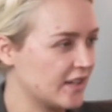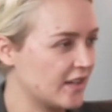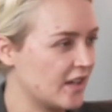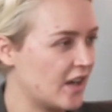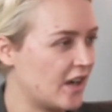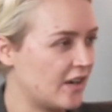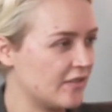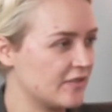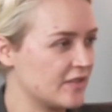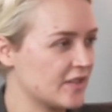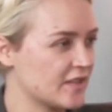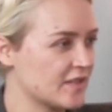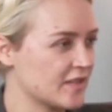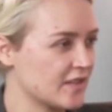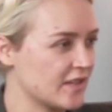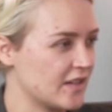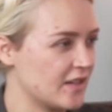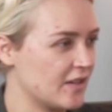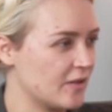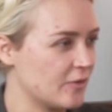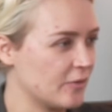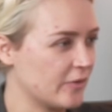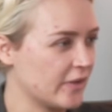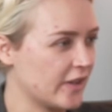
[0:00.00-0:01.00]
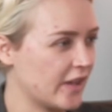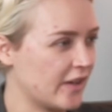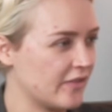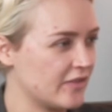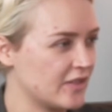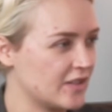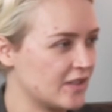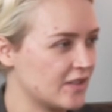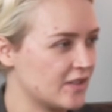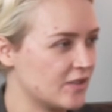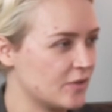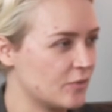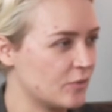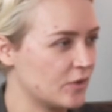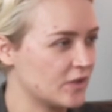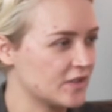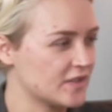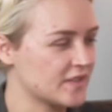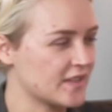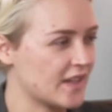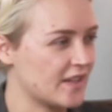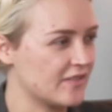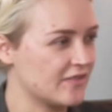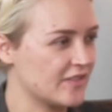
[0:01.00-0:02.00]
and obviously only having to do
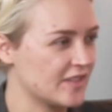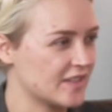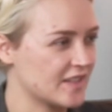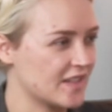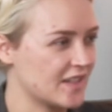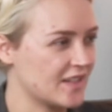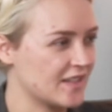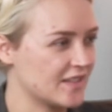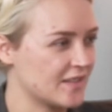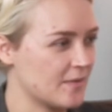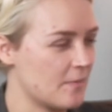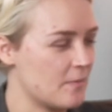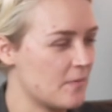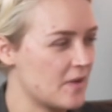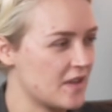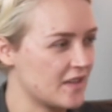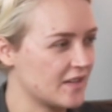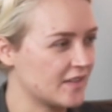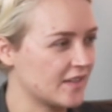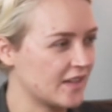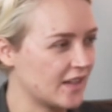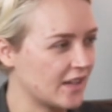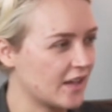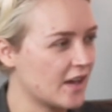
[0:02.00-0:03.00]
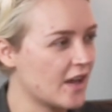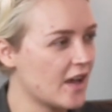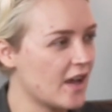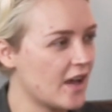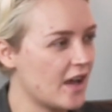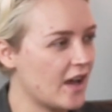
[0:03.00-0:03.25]
one site visit is amazing.